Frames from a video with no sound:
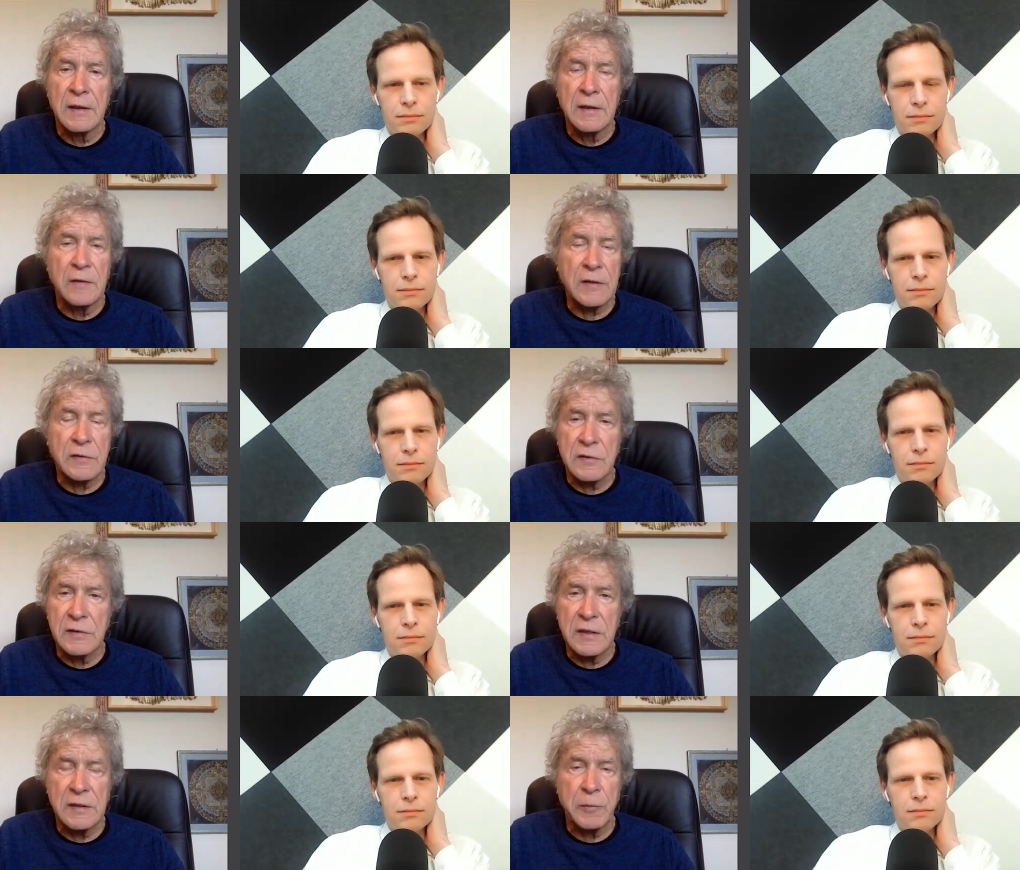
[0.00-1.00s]
Speaker 1: investors,
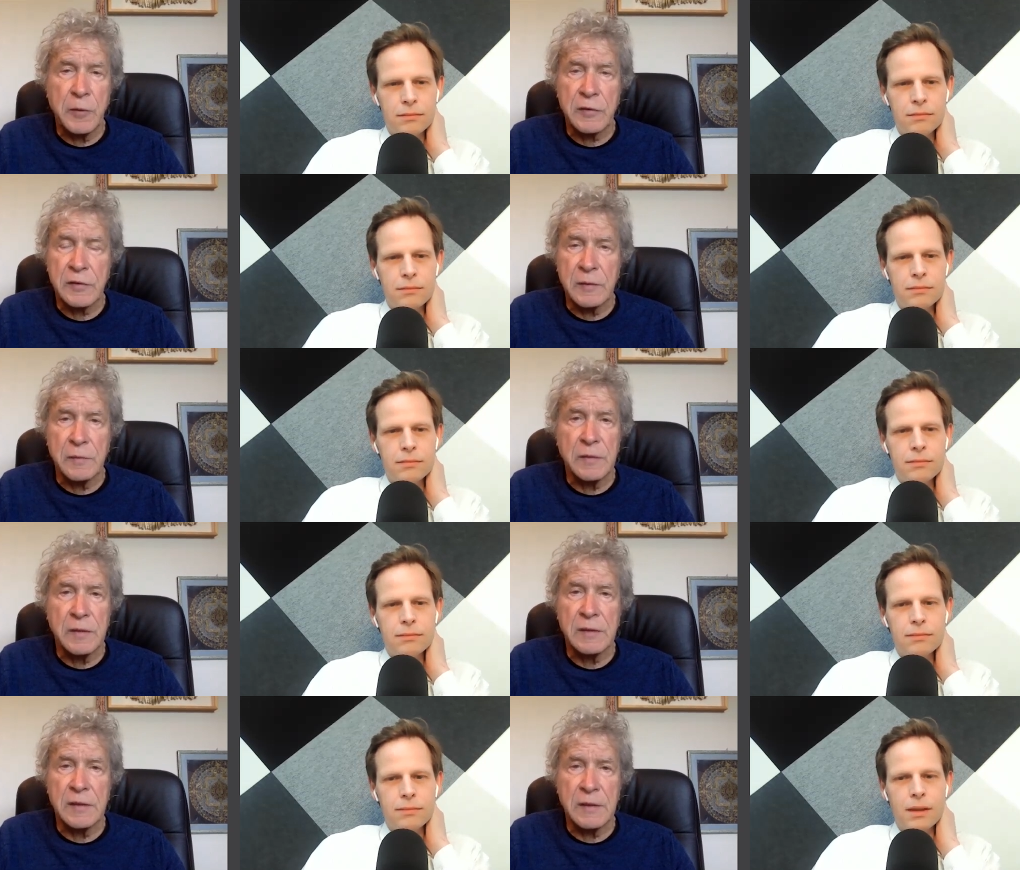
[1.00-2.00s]
need to push them
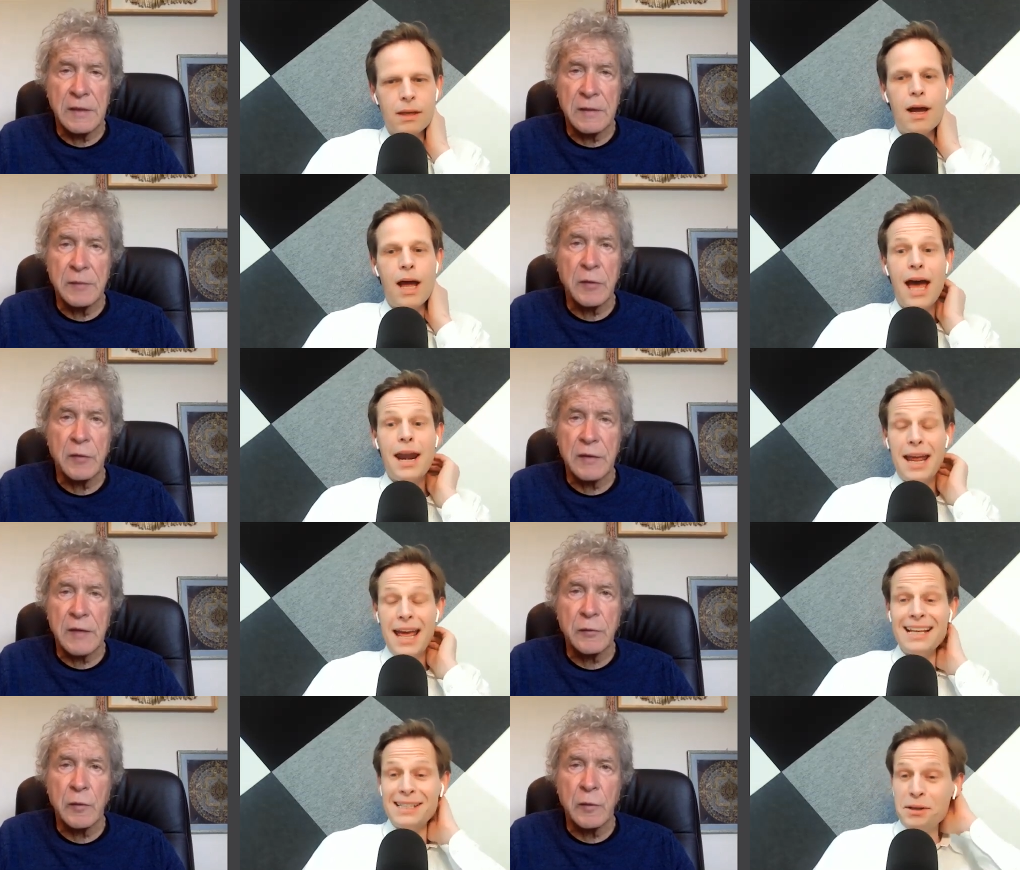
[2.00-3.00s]
and, and let them know. And, and,
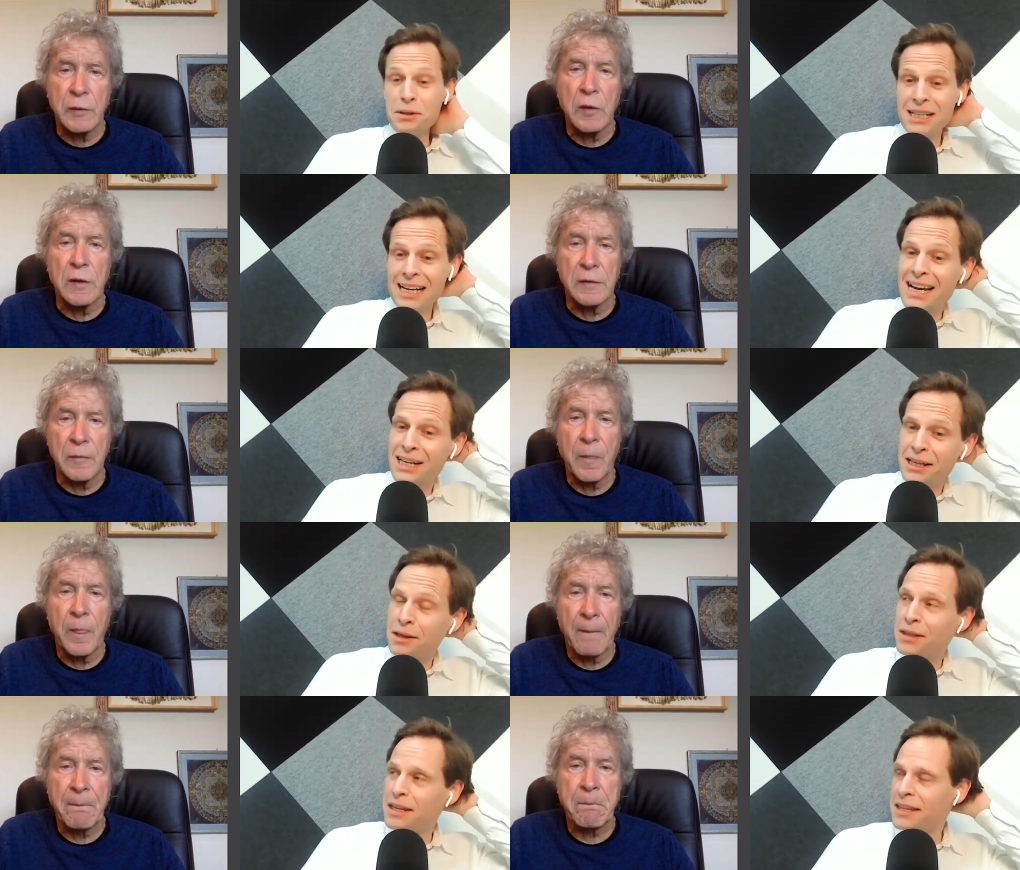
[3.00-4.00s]
it's
Speaker 2: interesting, actually,
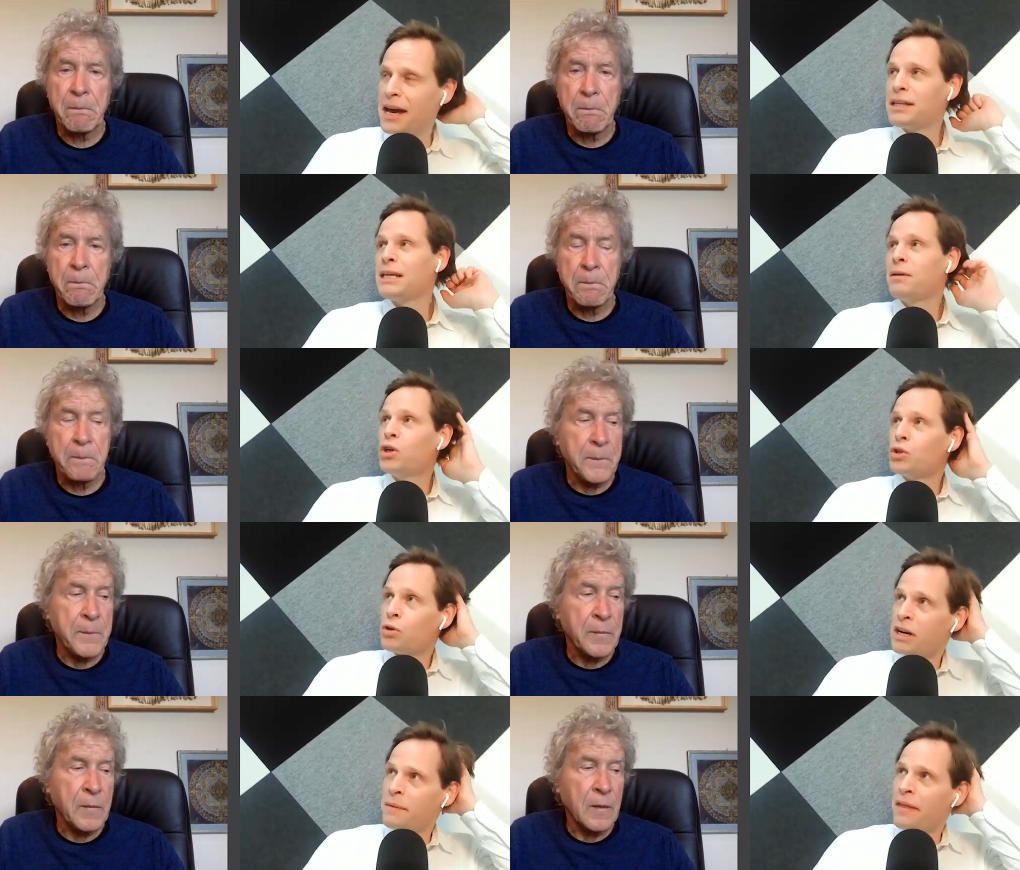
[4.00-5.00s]
that I think what you're
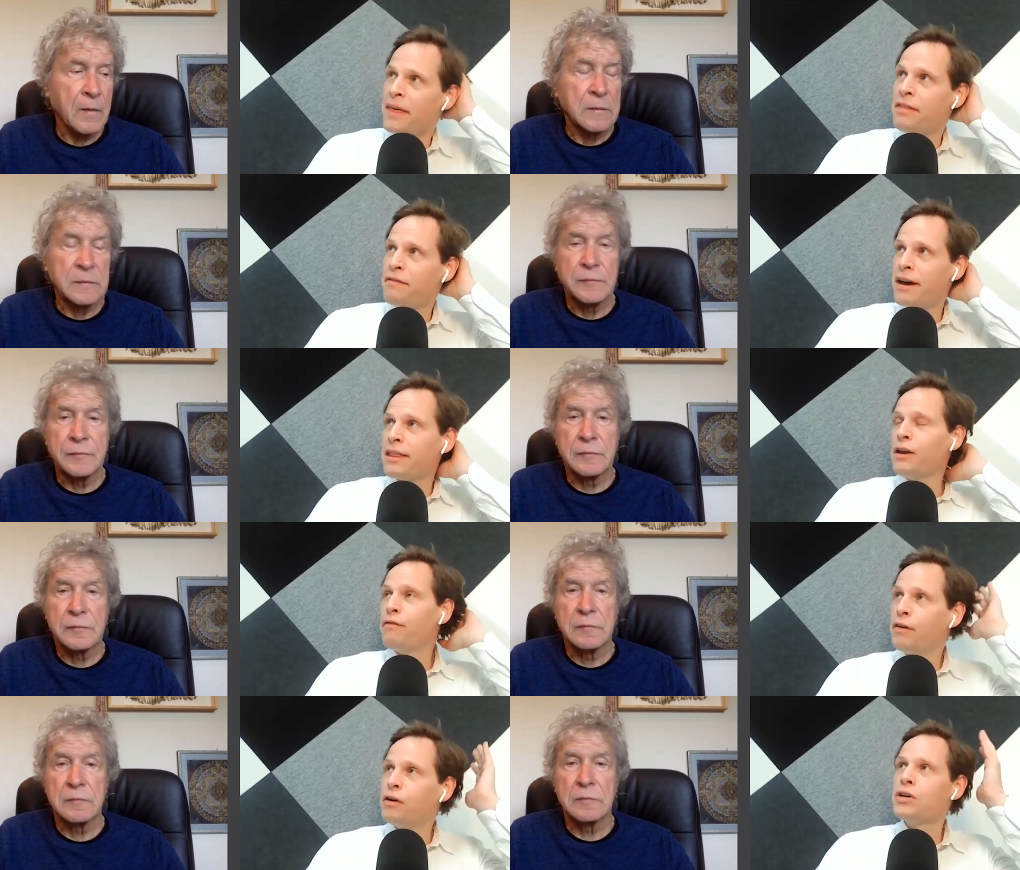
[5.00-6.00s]
talking about there and the fact that you
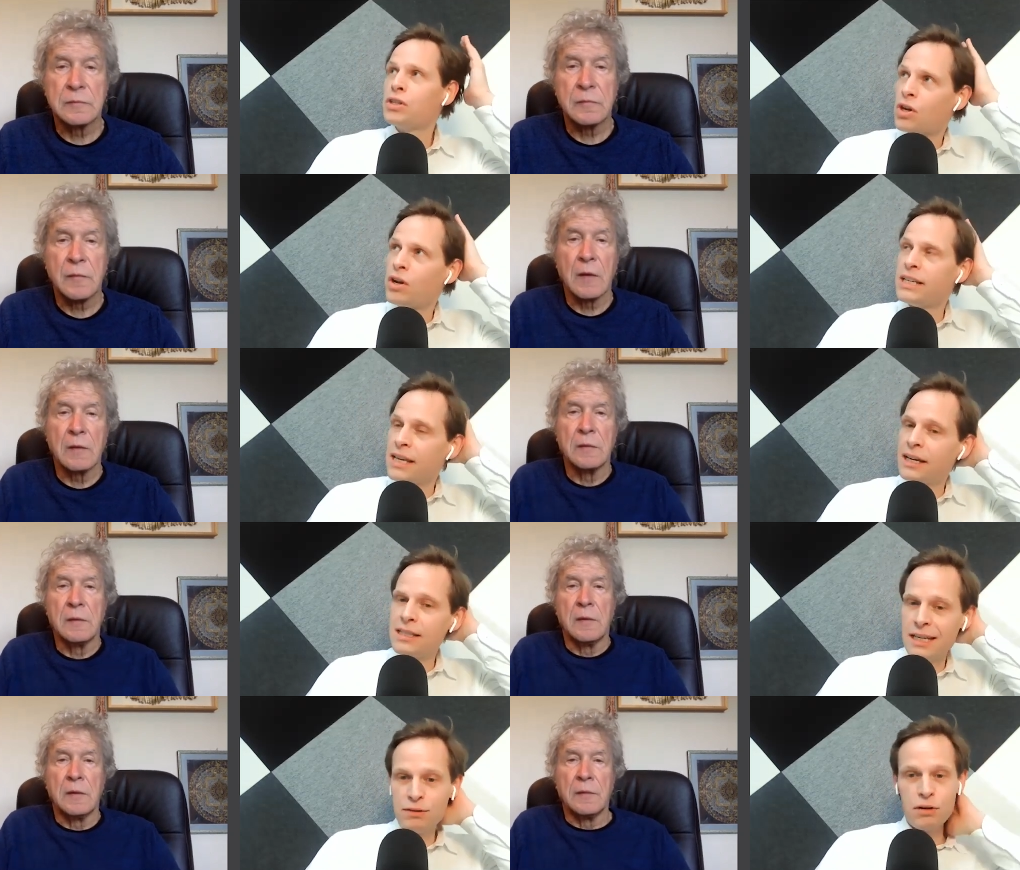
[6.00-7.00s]
focused on
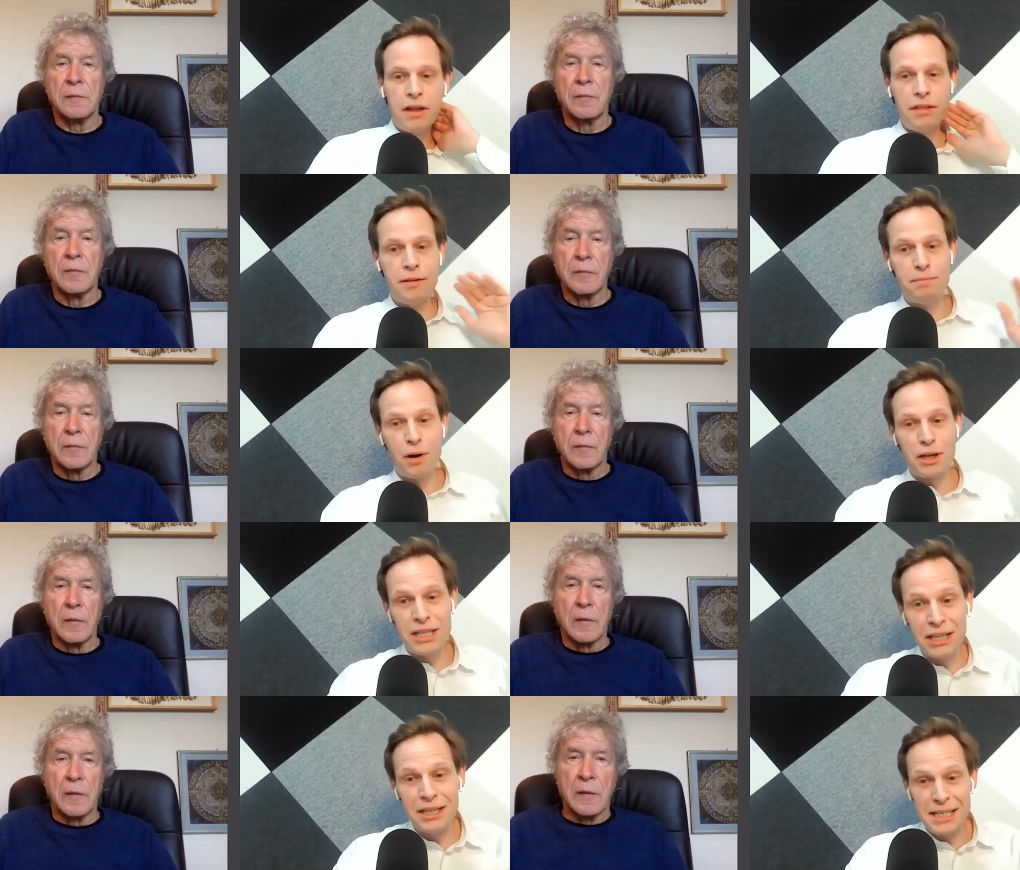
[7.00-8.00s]
executives rather than
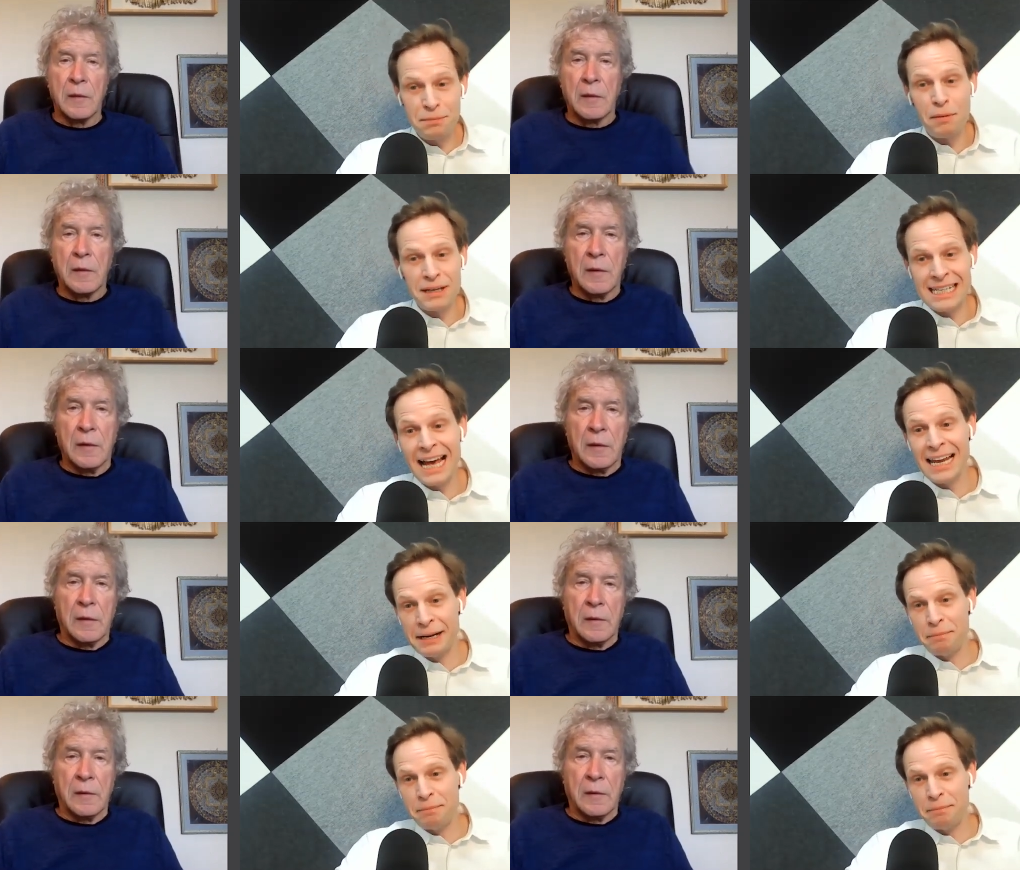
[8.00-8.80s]
politicians is probably telling